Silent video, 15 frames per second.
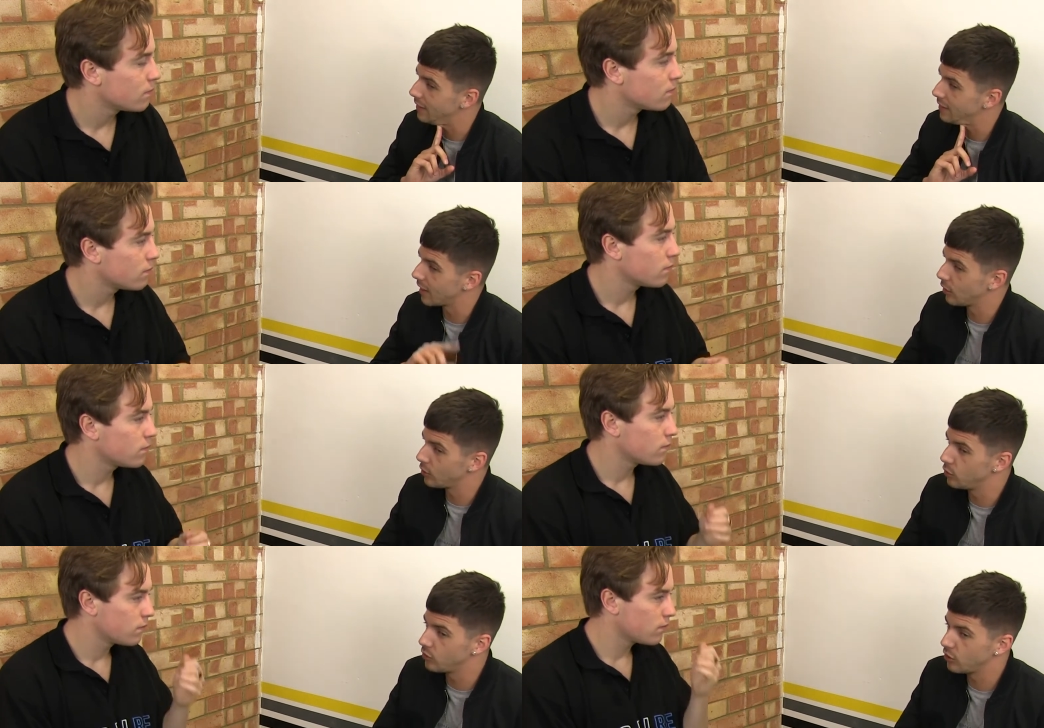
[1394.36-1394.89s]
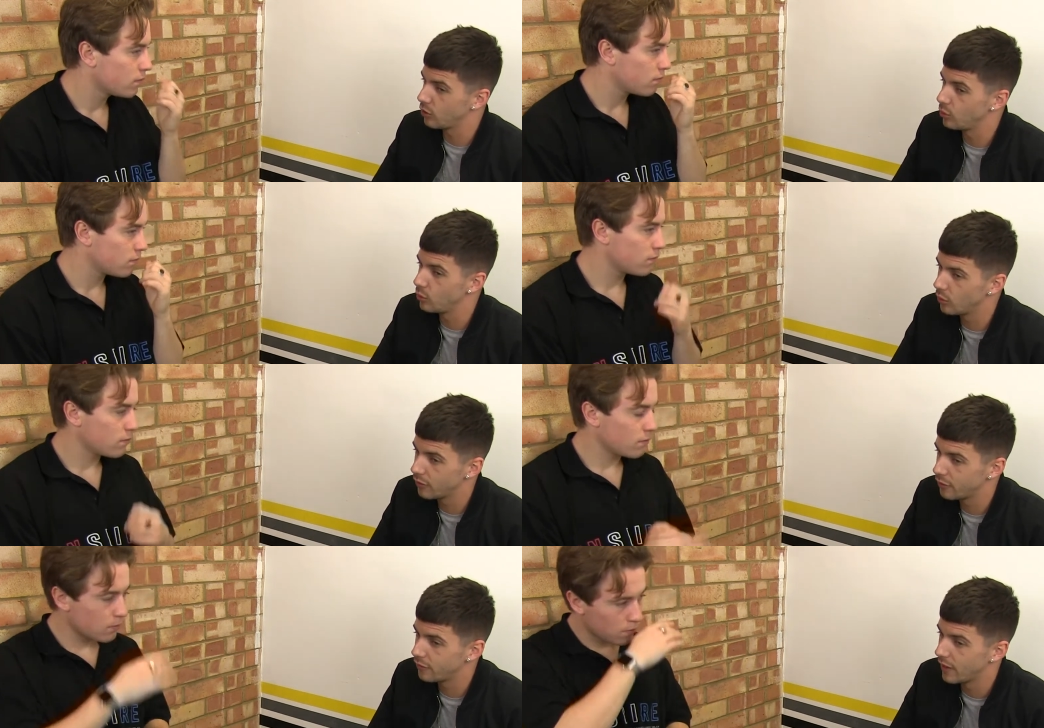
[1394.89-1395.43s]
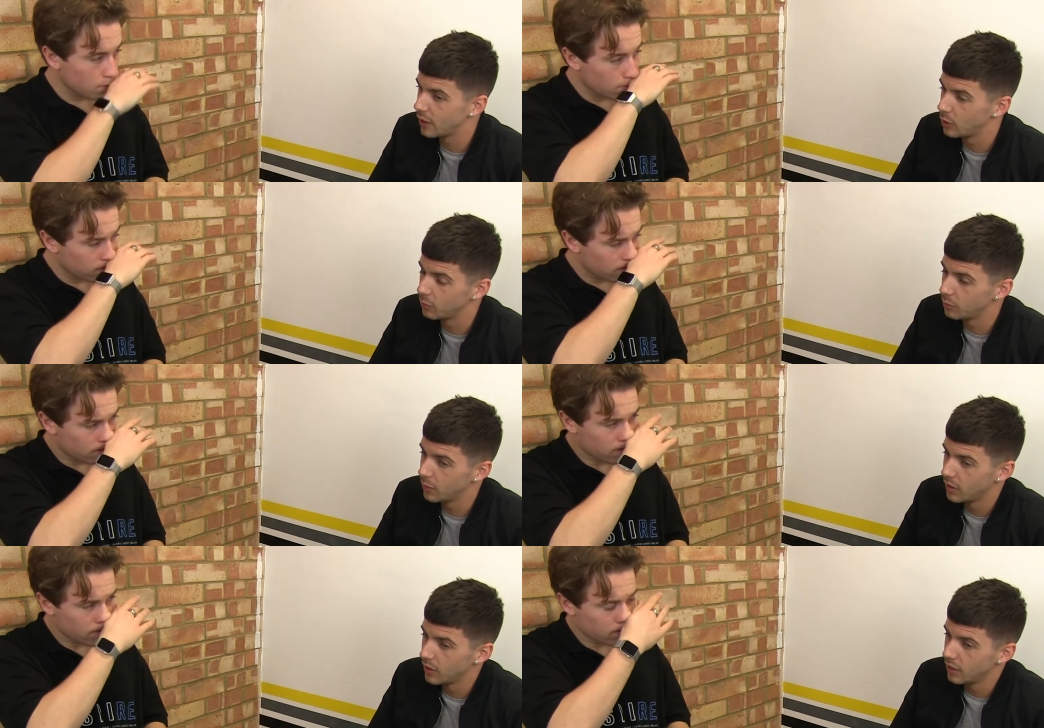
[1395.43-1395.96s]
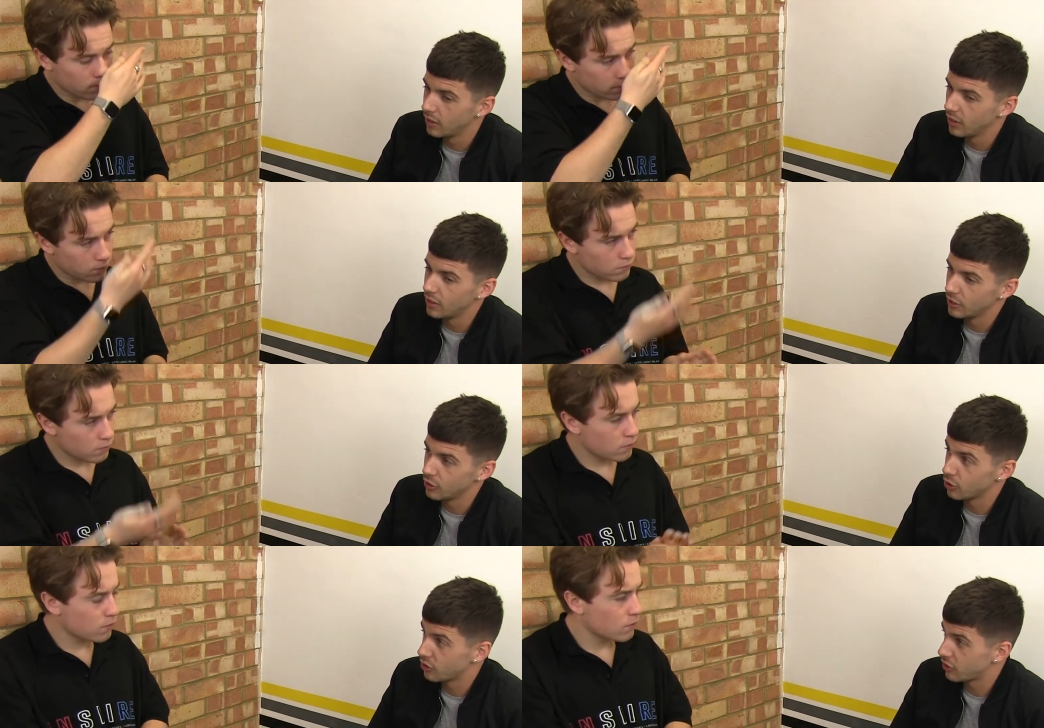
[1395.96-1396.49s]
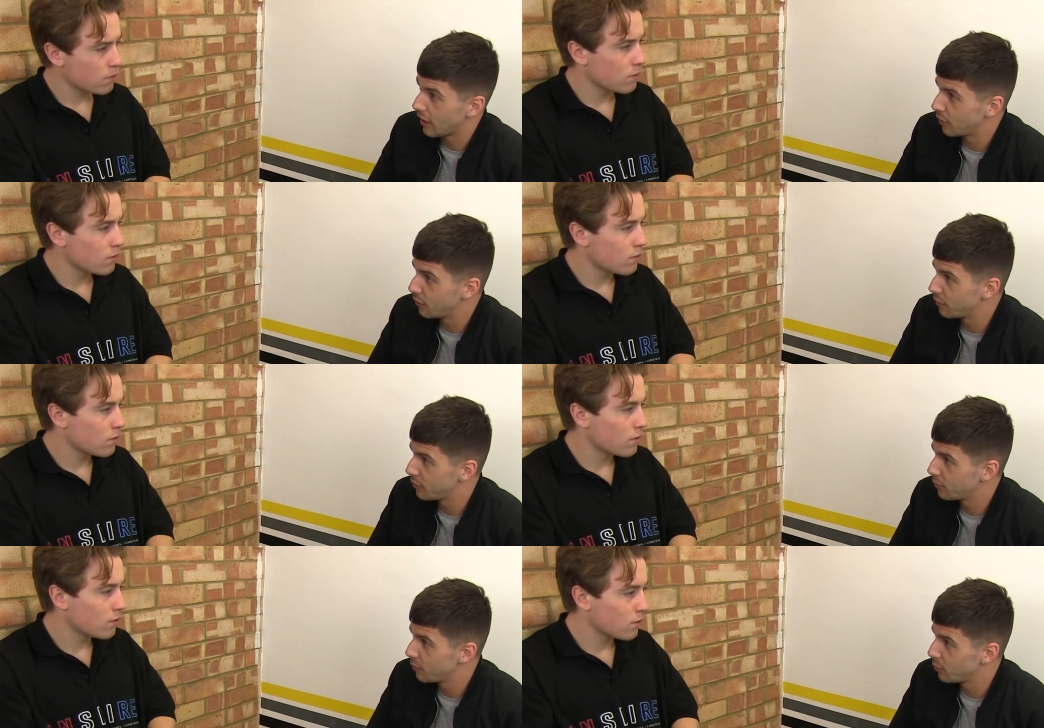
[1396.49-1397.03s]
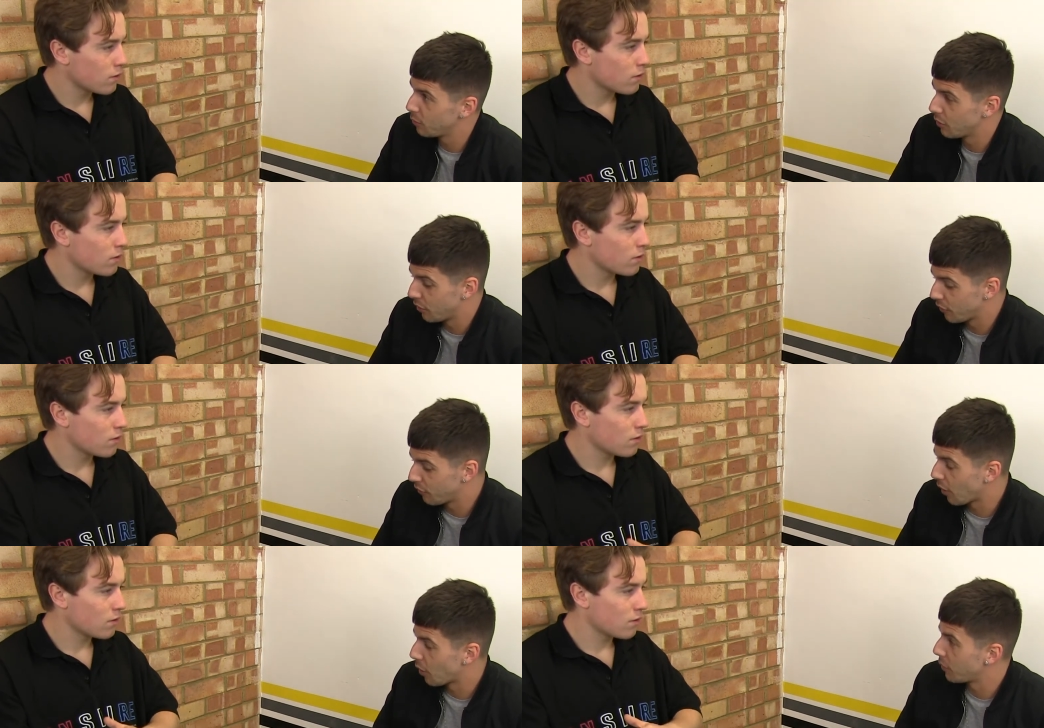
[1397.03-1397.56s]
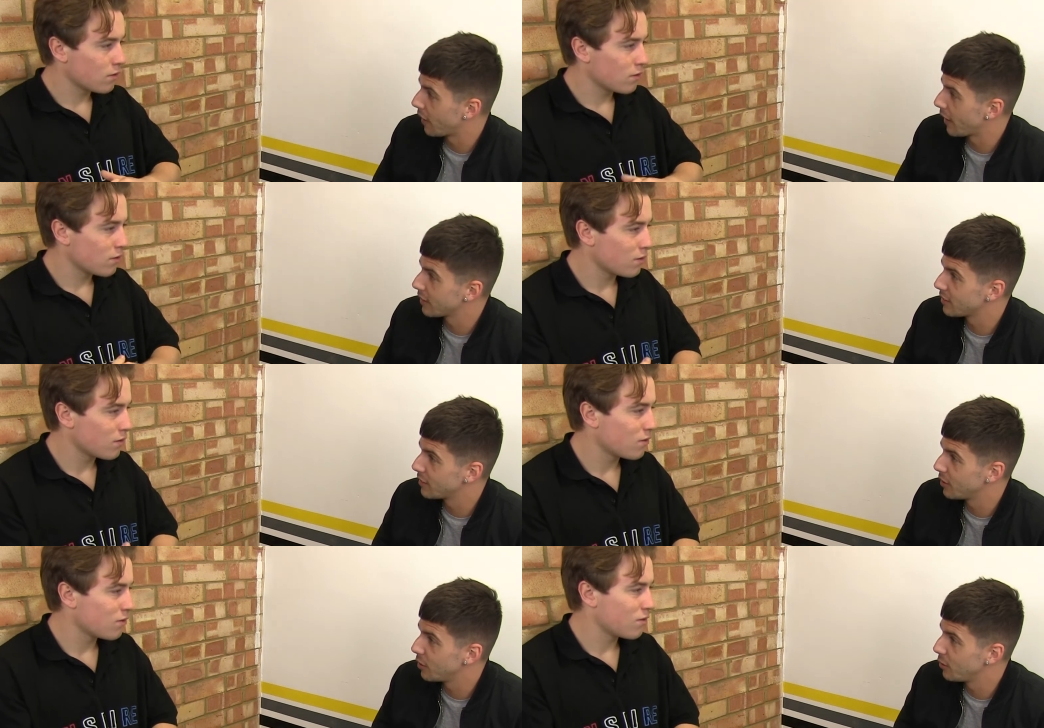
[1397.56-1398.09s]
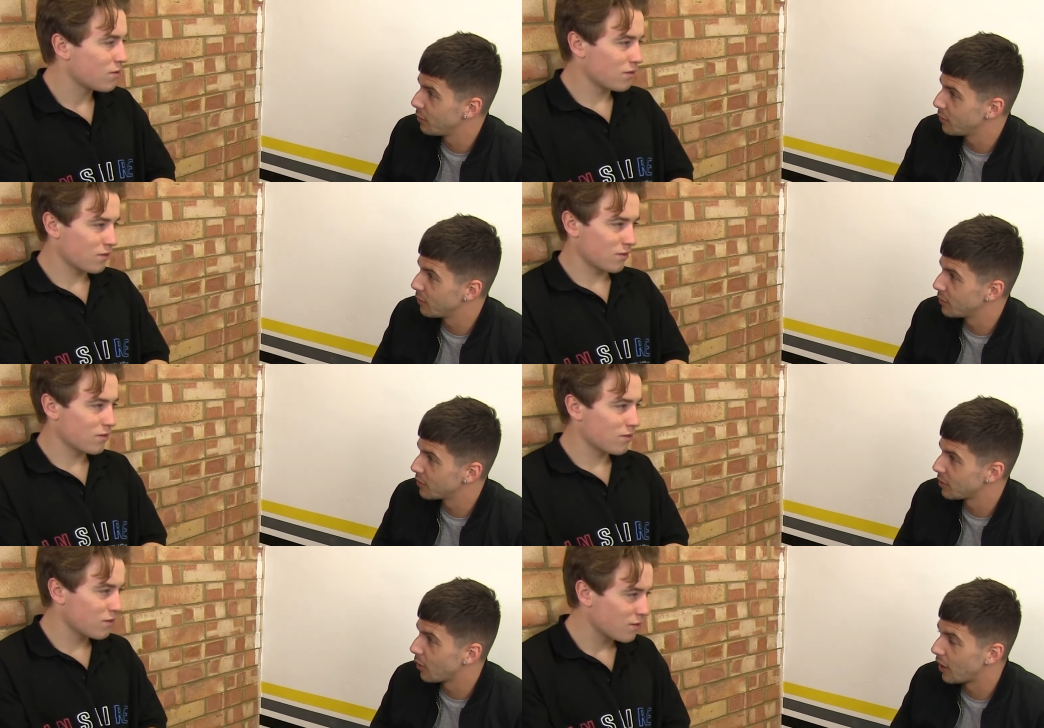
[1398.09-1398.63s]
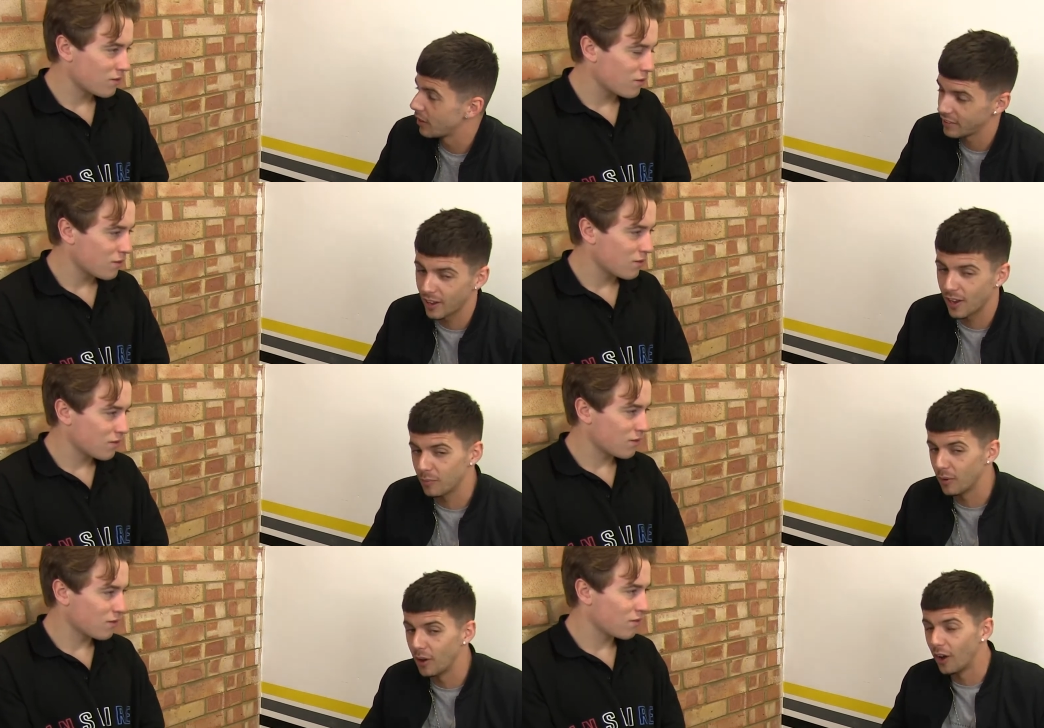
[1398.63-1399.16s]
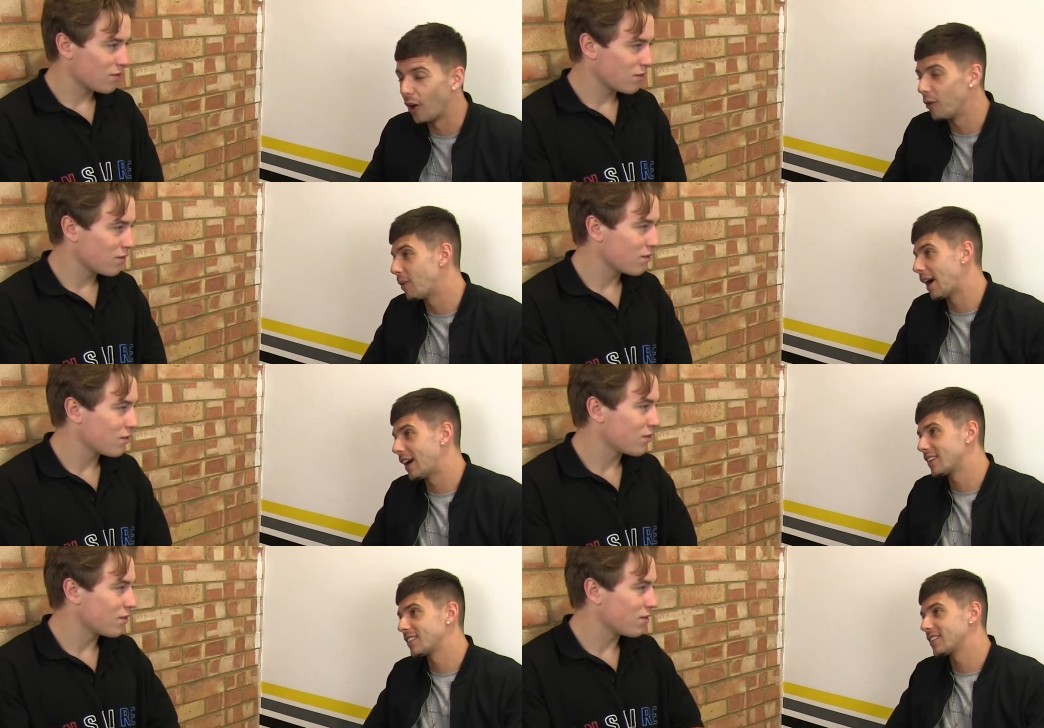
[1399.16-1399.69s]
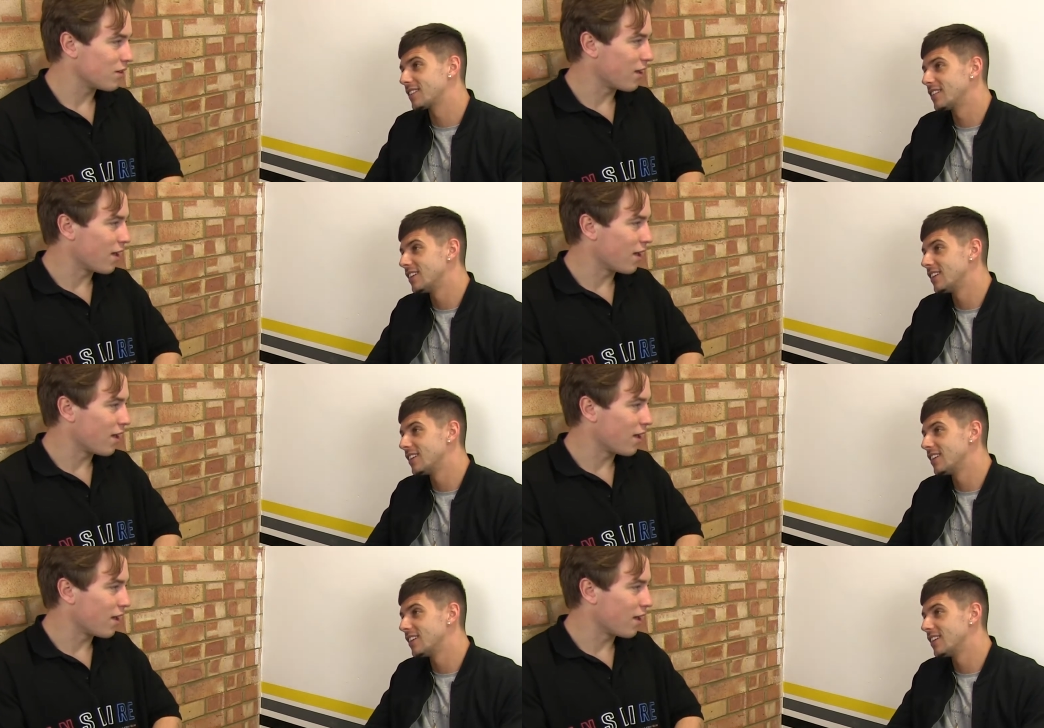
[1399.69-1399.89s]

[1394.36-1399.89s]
Speaker 1: they tell you to film yourself with the phone next to you. So I set up my iPad